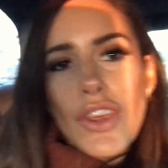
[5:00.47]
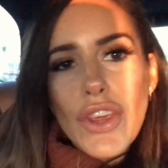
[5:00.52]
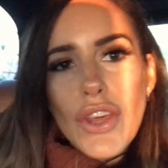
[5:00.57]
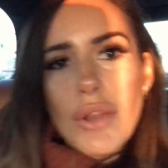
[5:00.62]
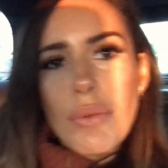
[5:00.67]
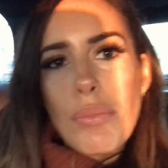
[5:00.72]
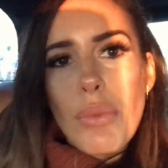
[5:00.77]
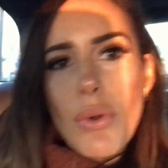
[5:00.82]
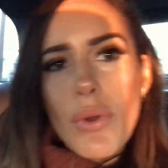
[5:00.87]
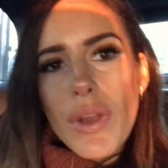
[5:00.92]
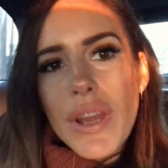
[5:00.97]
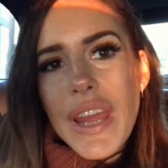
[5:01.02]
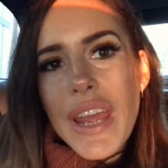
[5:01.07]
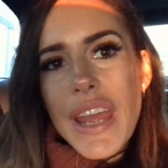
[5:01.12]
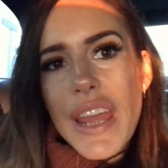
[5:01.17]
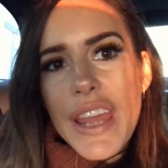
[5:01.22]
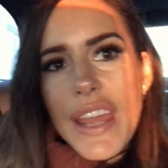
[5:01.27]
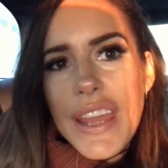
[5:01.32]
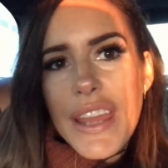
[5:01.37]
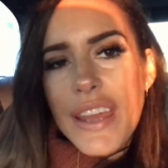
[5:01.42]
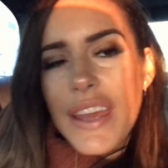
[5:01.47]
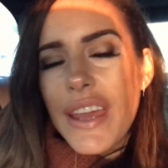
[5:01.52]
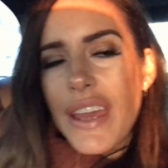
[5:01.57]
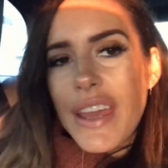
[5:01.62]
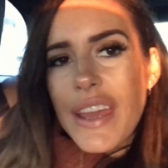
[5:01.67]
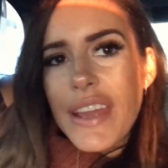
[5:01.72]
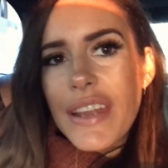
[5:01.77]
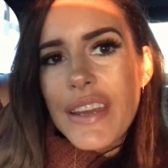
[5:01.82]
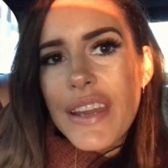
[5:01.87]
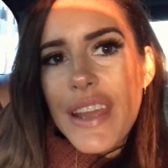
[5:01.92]
Good morning.
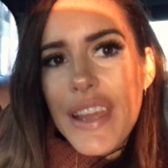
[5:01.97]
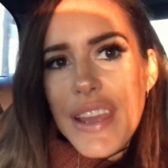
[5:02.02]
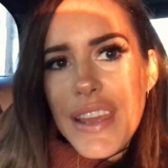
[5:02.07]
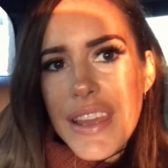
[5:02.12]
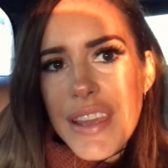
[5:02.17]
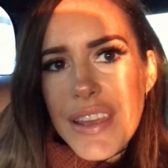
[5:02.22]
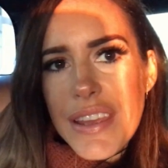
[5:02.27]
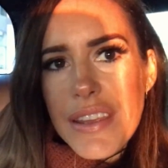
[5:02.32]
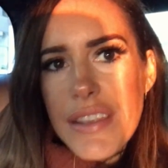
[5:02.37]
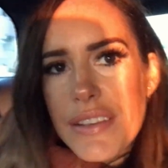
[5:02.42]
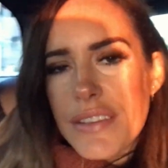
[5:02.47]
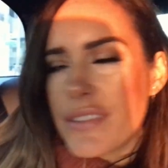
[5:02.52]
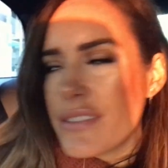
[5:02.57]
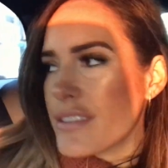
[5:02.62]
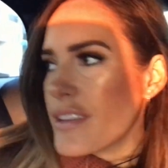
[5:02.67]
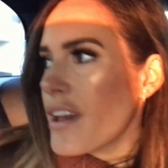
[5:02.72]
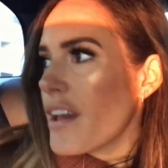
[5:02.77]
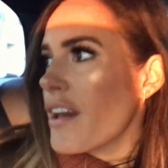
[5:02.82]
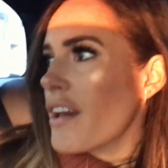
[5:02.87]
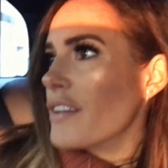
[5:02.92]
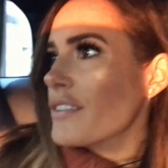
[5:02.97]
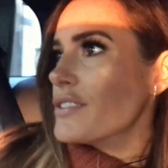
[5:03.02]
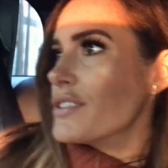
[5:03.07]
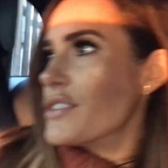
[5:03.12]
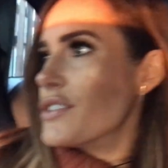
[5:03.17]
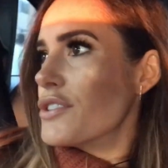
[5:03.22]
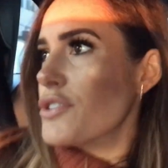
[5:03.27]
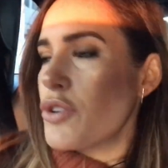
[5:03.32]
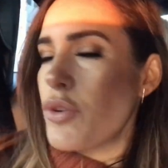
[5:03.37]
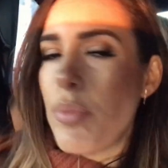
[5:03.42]
It is uh,
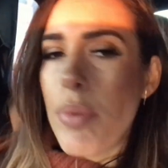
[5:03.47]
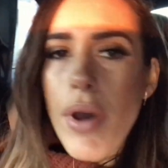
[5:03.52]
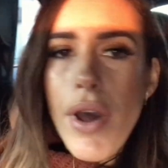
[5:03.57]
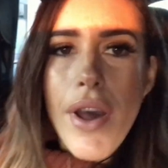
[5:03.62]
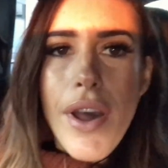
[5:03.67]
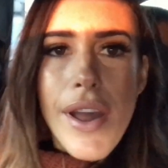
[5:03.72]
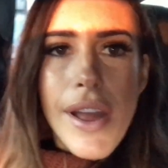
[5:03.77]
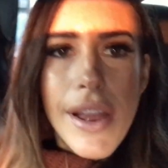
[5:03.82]
super